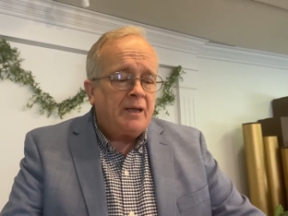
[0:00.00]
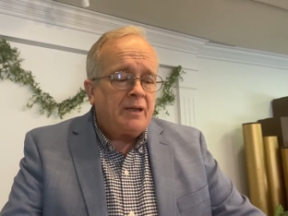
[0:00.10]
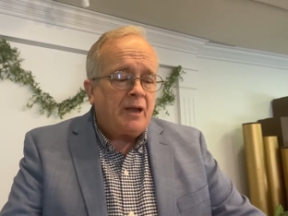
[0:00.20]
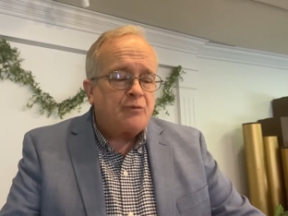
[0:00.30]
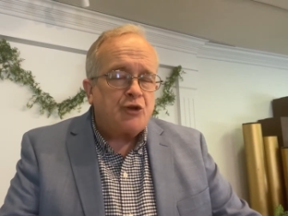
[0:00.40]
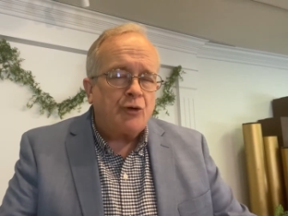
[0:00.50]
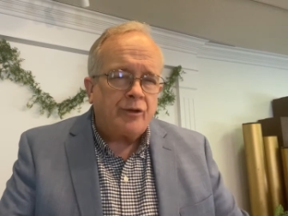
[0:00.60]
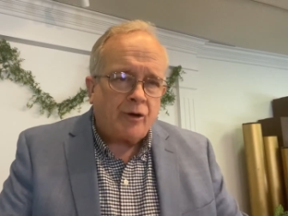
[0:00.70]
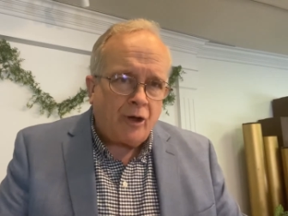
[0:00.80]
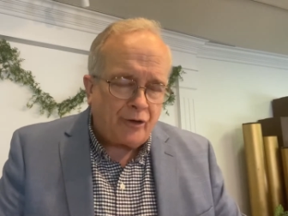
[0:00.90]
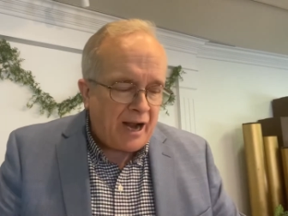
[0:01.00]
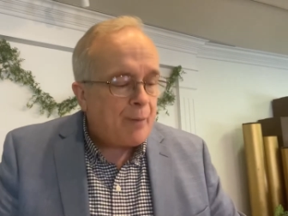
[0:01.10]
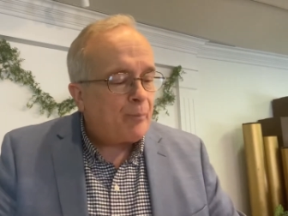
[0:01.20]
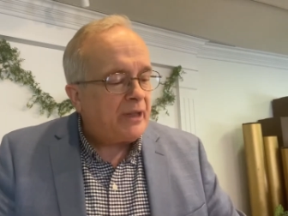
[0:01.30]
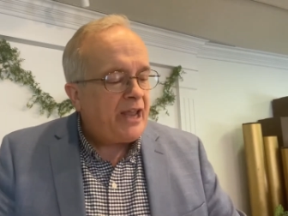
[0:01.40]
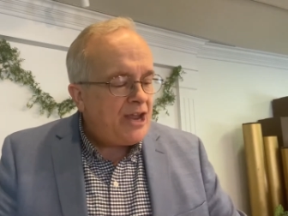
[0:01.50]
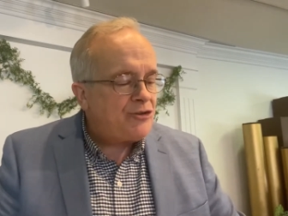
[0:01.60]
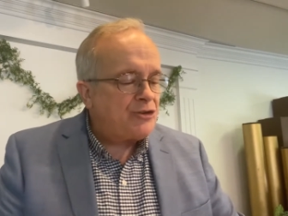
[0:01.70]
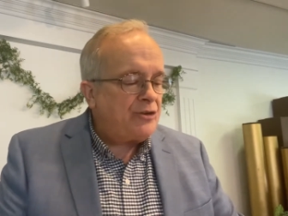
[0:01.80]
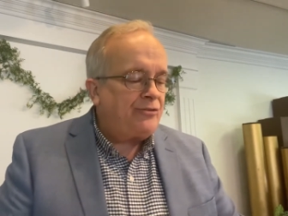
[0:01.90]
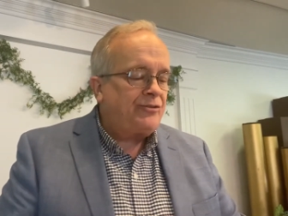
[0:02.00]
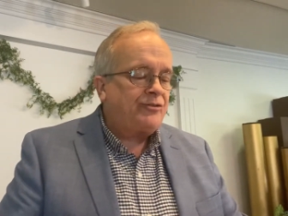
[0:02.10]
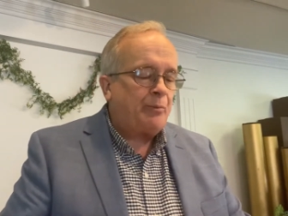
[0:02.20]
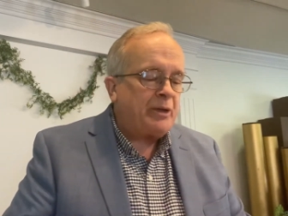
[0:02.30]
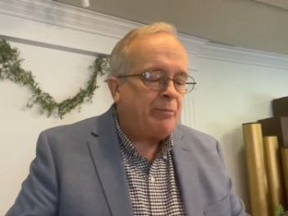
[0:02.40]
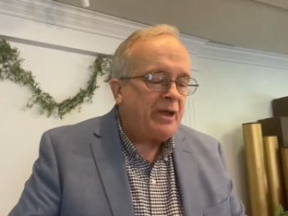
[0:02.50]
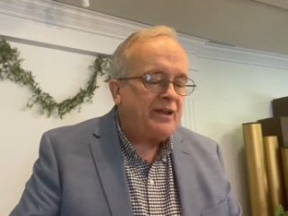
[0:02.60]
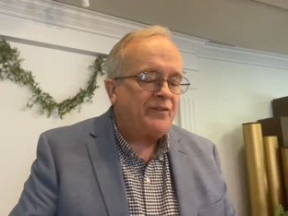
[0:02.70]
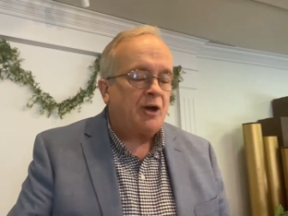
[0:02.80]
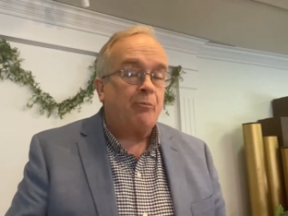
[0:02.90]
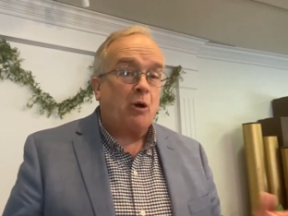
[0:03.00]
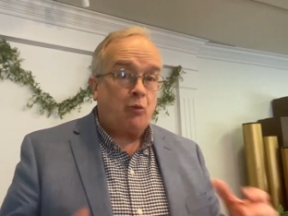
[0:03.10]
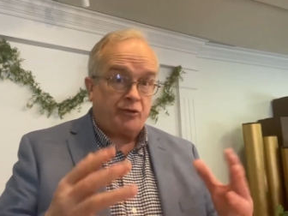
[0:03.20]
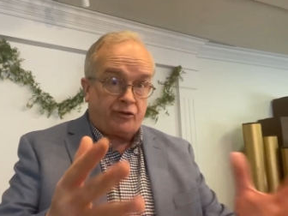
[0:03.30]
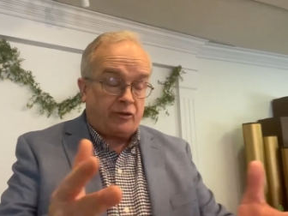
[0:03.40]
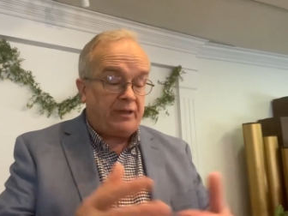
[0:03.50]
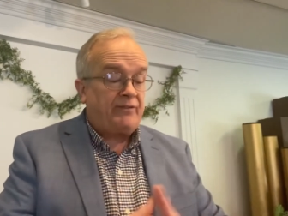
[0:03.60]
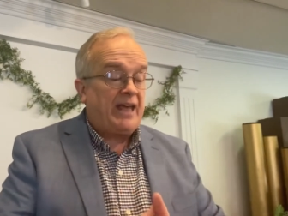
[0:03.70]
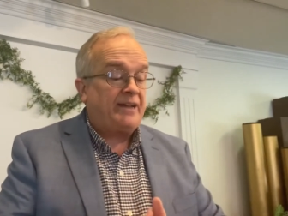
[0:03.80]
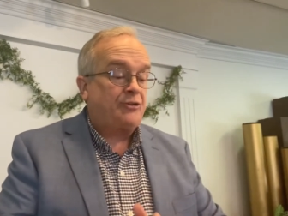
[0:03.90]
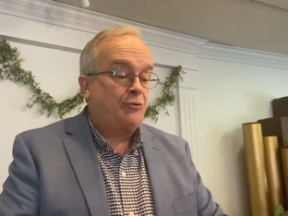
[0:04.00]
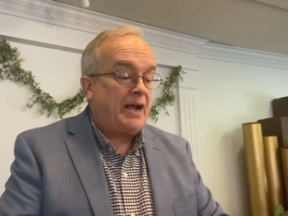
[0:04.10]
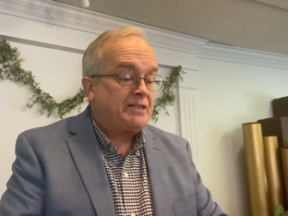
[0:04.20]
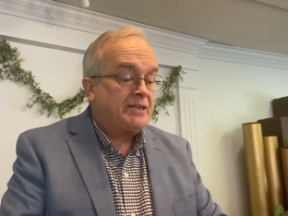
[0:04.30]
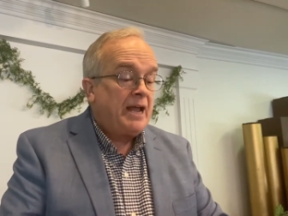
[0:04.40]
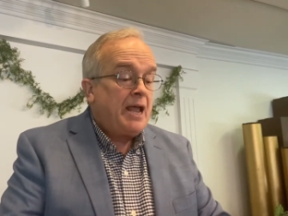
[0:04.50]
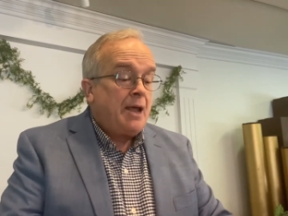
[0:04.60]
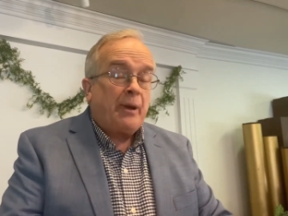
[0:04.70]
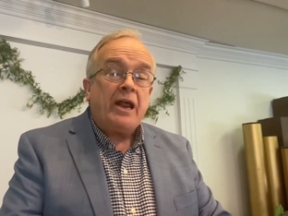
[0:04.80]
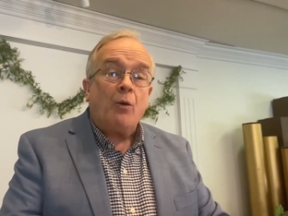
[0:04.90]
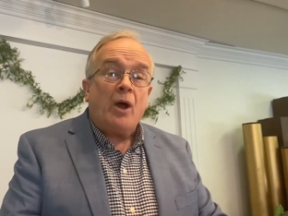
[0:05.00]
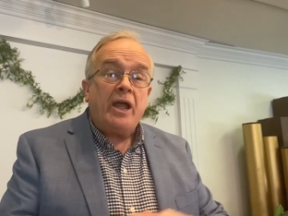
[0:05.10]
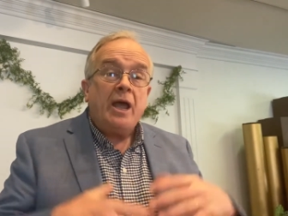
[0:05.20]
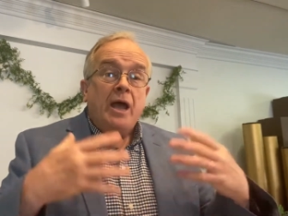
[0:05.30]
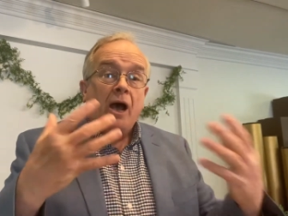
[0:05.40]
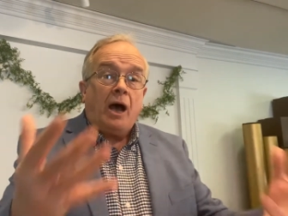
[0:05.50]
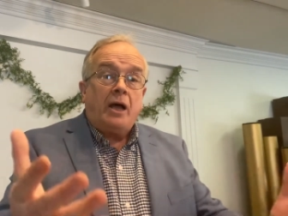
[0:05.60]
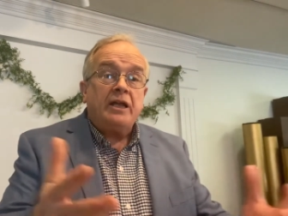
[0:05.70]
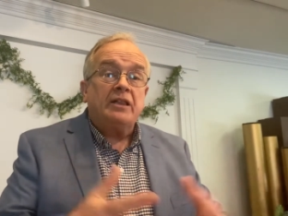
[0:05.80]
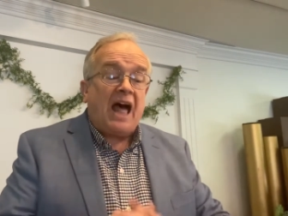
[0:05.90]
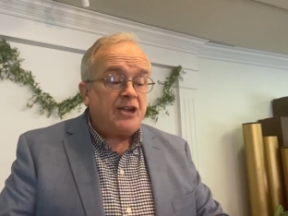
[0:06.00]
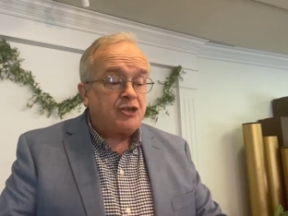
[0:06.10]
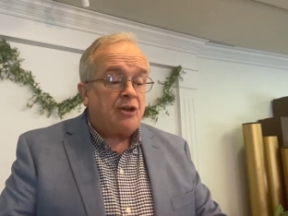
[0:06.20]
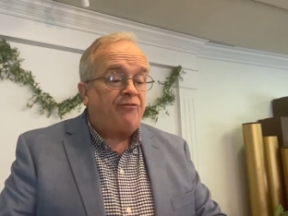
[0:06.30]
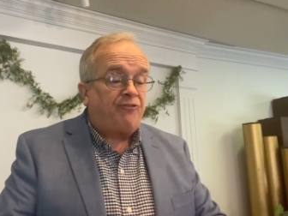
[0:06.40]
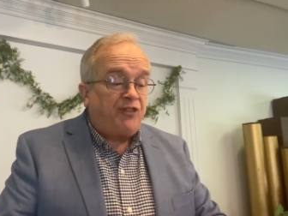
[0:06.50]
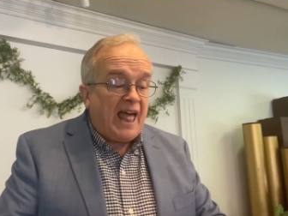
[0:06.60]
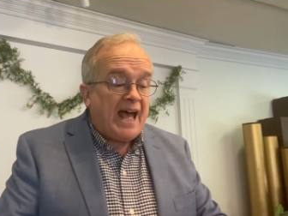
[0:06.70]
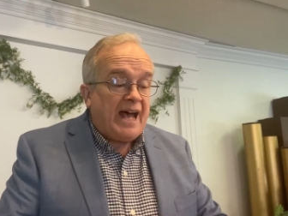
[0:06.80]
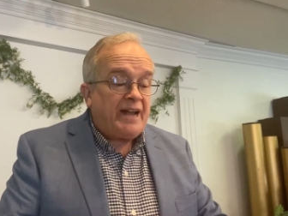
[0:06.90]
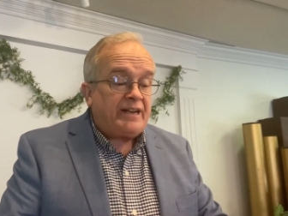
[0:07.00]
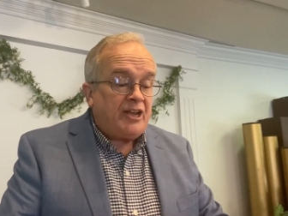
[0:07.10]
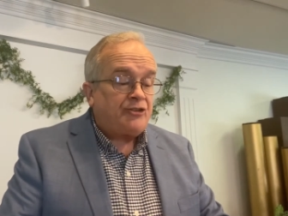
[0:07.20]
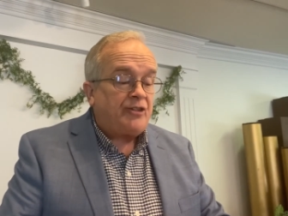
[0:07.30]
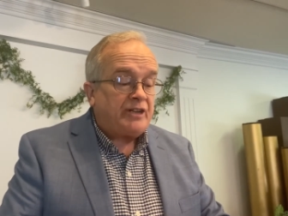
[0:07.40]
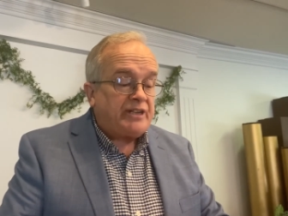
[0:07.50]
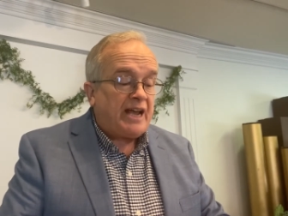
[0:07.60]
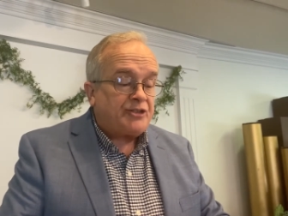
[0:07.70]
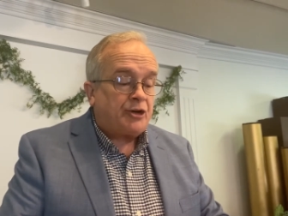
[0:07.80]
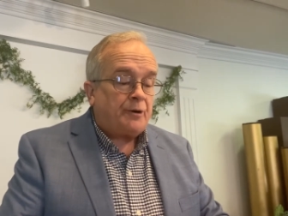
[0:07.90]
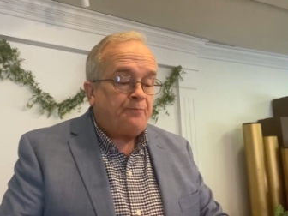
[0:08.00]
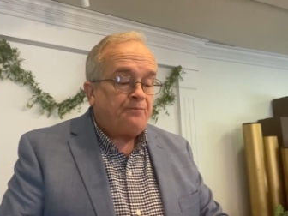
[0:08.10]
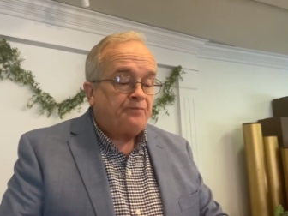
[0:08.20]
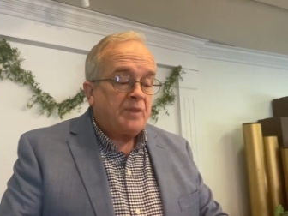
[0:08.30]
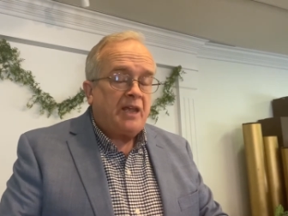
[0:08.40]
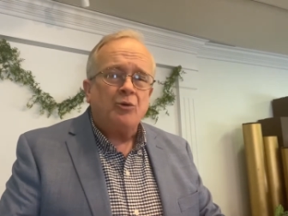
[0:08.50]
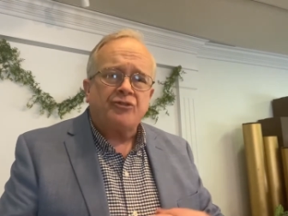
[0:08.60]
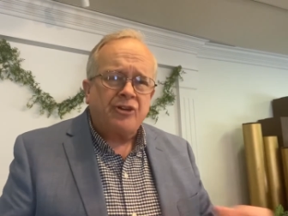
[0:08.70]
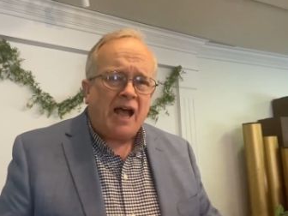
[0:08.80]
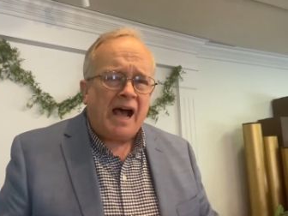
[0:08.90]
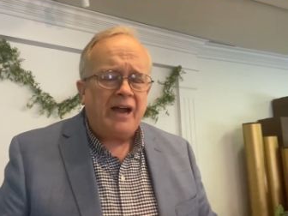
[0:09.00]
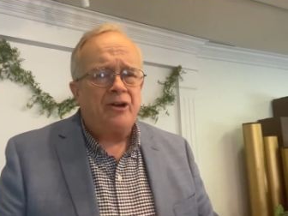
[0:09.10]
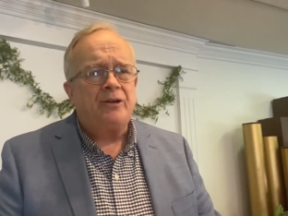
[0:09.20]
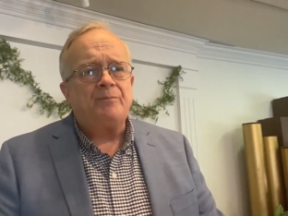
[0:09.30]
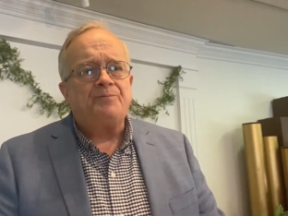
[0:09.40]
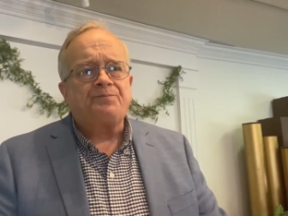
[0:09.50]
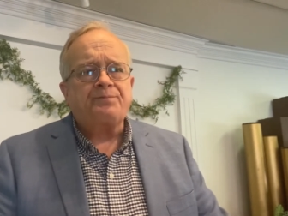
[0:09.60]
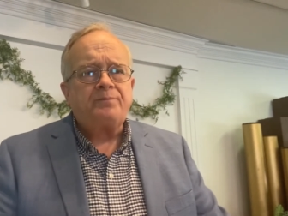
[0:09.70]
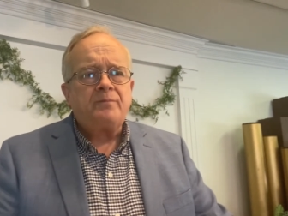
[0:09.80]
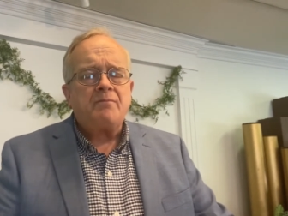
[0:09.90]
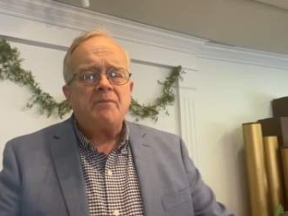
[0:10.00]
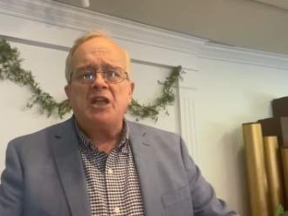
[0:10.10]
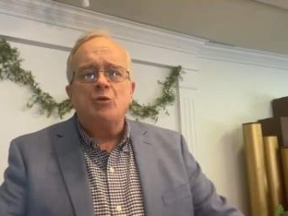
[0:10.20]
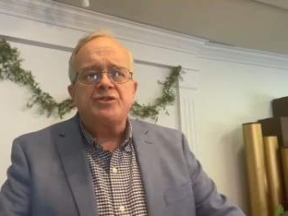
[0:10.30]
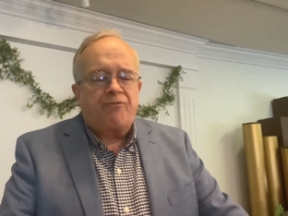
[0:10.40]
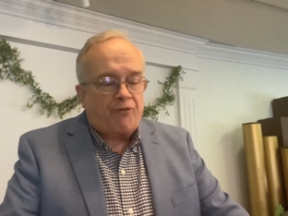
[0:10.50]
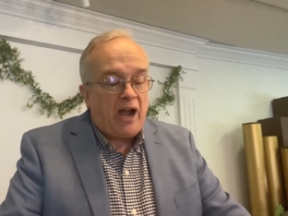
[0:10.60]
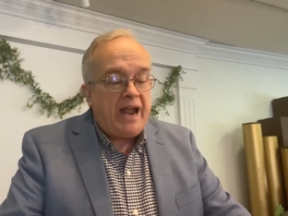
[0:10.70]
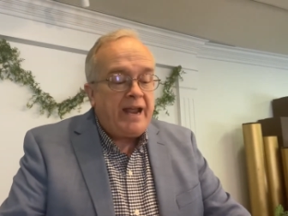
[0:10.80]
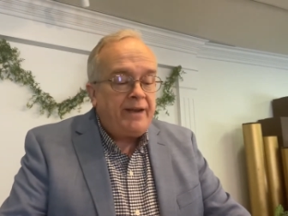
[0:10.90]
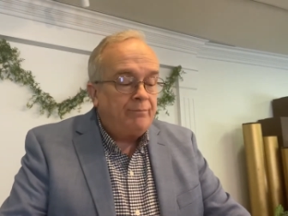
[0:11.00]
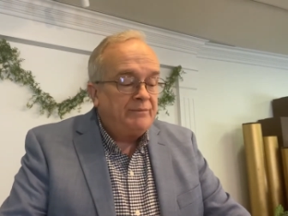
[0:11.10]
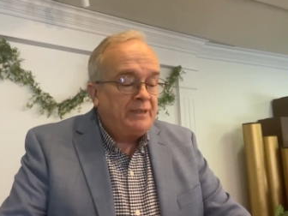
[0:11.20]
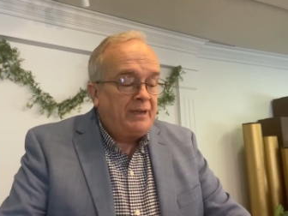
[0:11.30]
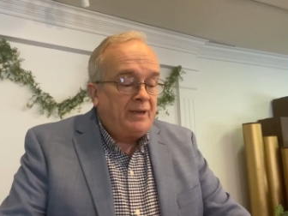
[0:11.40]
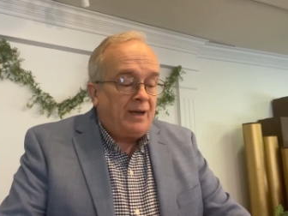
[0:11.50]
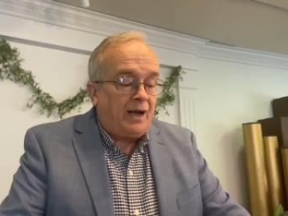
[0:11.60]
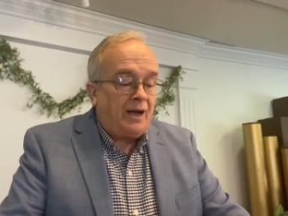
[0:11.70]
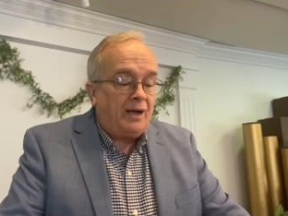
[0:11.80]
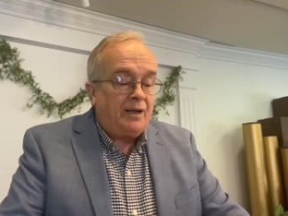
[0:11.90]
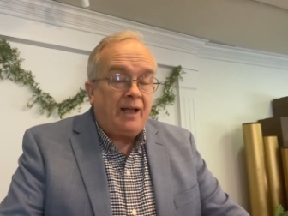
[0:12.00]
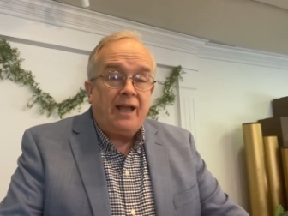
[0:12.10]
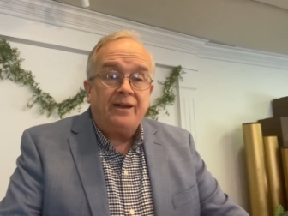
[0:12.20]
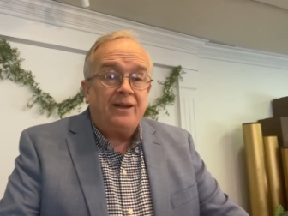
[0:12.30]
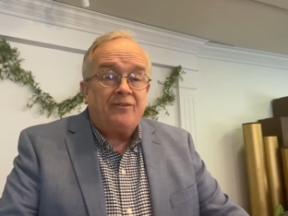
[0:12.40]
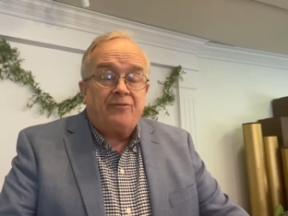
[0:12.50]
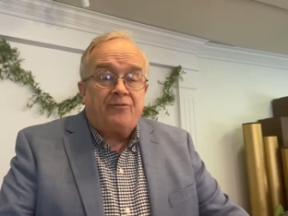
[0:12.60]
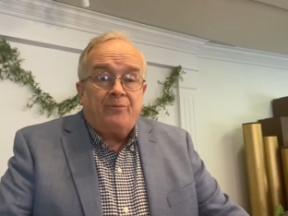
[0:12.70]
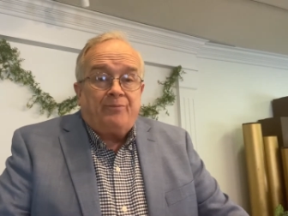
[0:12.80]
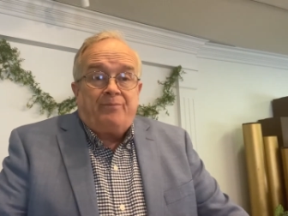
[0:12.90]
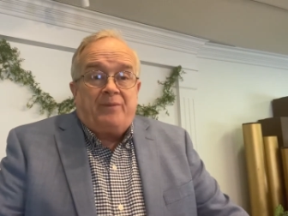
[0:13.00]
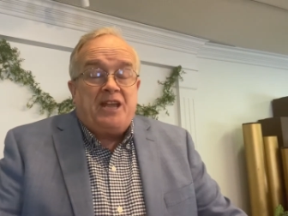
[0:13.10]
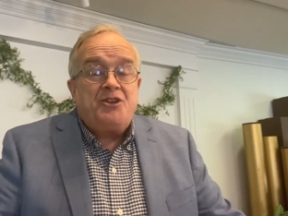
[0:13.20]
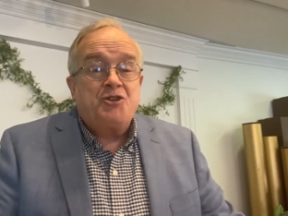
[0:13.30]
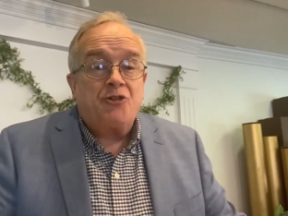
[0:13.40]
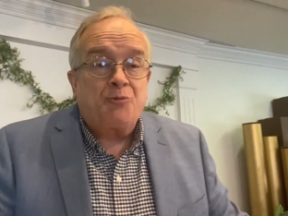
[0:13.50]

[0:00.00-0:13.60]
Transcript: I'm sure there are other applications to be made there, but we'll just leave that to rest. But anyway, uh, Elijah fled into the desert. He was tired, he was afraid, uh, and he just